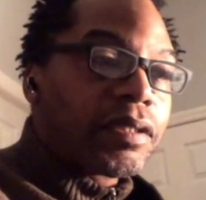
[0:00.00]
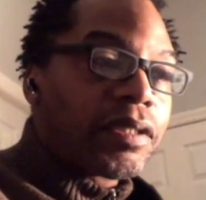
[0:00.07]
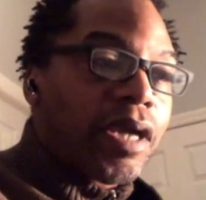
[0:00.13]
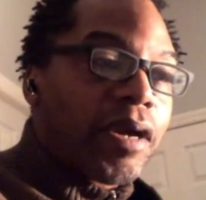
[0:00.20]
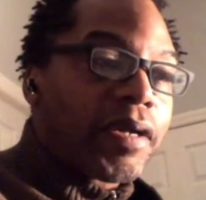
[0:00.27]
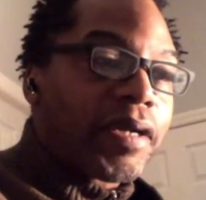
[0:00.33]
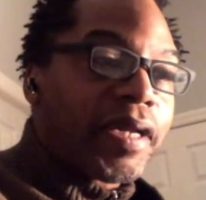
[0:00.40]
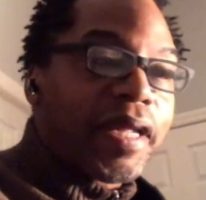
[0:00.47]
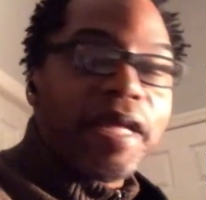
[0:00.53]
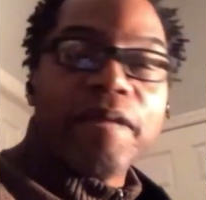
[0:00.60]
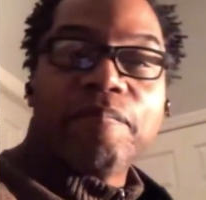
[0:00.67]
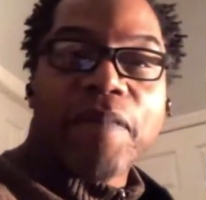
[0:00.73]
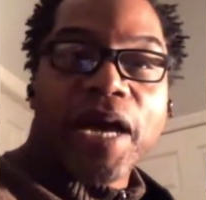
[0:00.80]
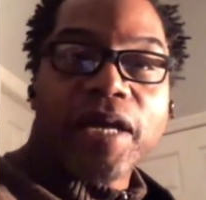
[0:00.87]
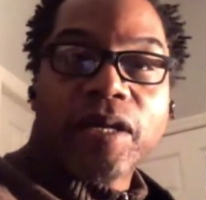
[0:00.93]
started
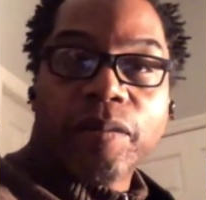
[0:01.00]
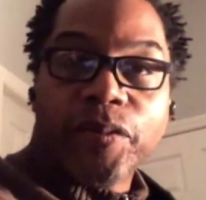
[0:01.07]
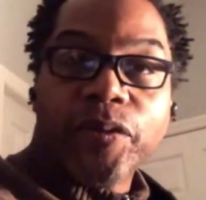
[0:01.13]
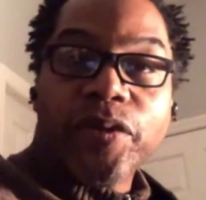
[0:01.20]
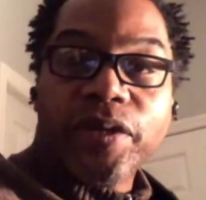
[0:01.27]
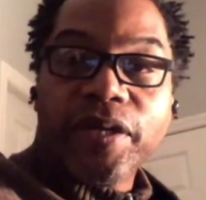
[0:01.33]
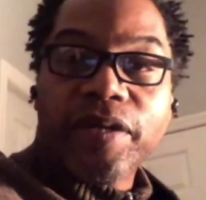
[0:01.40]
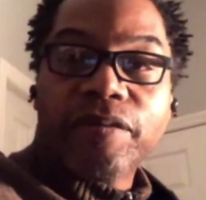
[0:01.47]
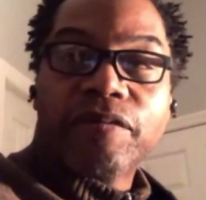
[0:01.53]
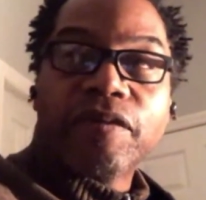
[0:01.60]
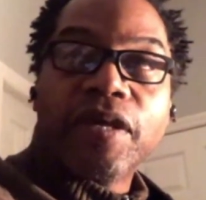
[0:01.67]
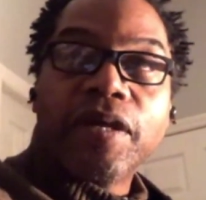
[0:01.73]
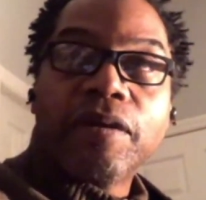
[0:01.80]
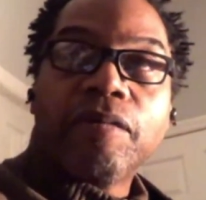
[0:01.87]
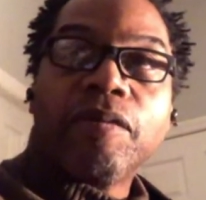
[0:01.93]
in my community
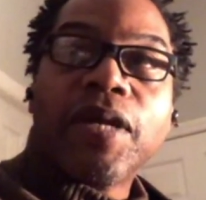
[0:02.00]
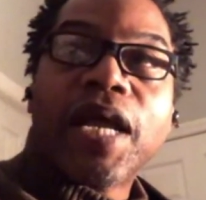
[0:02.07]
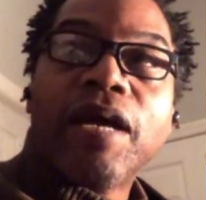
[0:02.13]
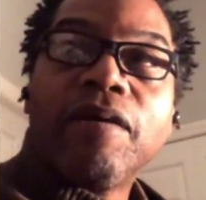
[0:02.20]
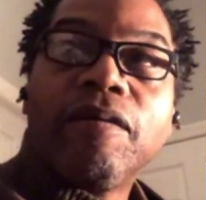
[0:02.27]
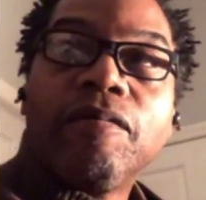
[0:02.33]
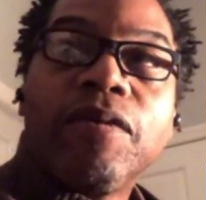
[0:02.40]
center when